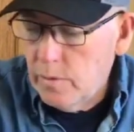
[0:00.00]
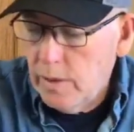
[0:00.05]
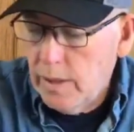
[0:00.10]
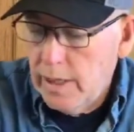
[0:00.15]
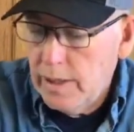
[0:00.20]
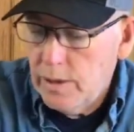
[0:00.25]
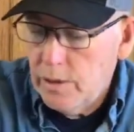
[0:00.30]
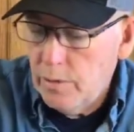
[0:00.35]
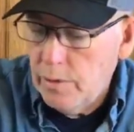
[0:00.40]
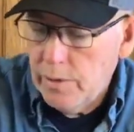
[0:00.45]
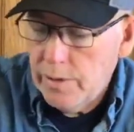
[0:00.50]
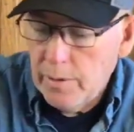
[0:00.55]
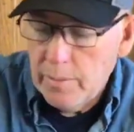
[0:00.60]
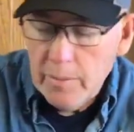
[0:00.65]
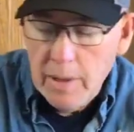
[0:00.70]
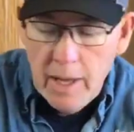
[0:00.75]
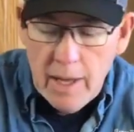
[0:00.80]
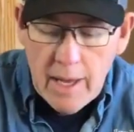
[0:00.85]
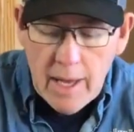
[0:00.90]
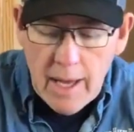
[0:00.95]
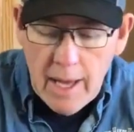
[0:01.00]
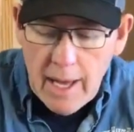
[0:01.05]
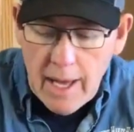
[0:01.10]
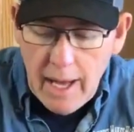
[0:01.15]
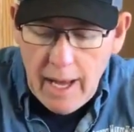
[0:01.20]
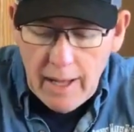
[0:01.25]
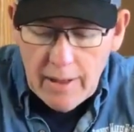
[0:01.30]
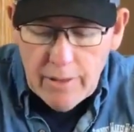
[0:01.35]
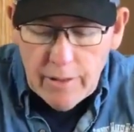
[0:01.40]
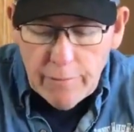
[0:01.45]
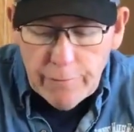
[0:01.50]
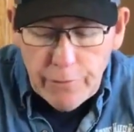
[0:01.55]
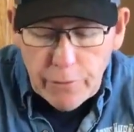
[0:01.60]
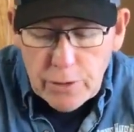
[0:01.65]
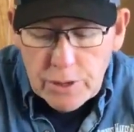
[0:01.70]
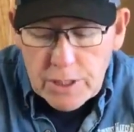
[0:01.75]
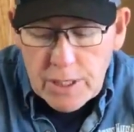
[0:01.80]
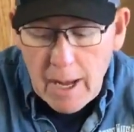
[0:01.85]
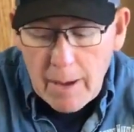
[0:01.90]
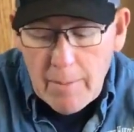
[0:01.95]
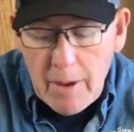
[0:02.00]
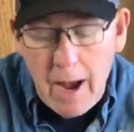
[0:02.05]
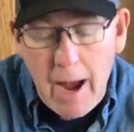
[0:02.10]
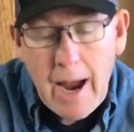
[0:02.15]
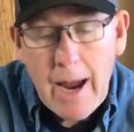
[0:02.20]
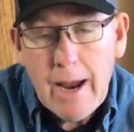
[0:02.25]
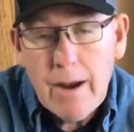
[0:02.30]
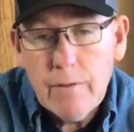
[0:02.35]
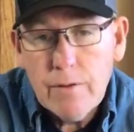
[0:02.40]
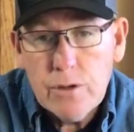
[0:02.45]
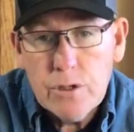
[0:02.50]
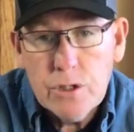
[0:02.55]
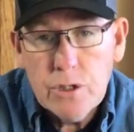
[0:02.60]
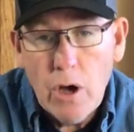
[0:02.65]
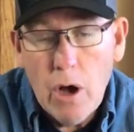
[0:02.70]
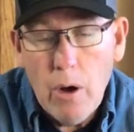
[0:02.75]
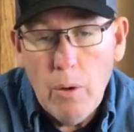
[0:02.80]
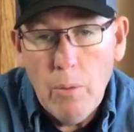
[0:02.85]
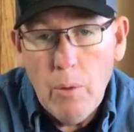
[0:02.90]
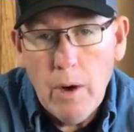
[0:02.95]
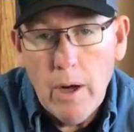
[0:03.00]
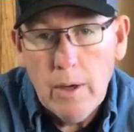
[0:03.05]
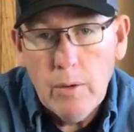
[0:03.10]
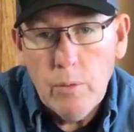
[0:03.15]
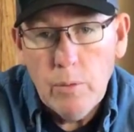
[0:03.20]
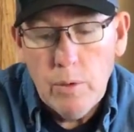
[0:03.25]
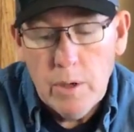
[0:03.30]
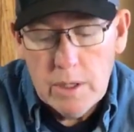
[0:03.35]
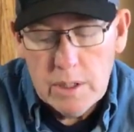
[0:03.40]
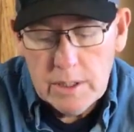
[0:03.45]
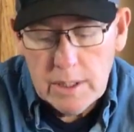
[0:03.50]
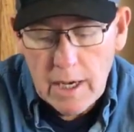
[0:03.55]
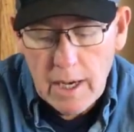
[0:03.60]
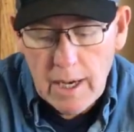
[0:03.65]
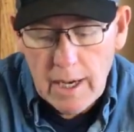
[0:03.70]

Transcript: what I do with them. The first time I ever saw one was,